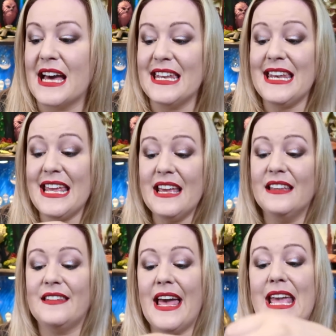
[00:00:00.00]
and it
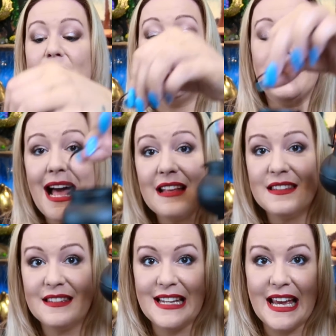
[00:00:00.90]
is a
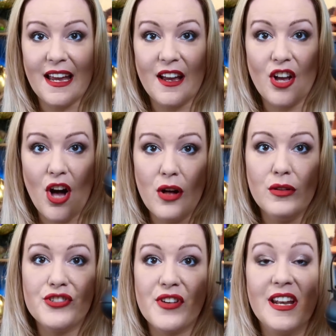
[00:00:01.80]
plastic
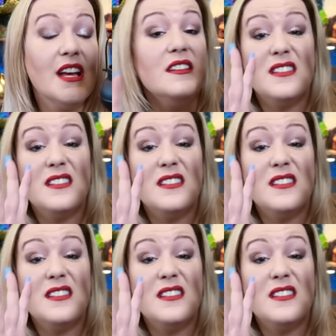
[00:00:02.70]
cauldron.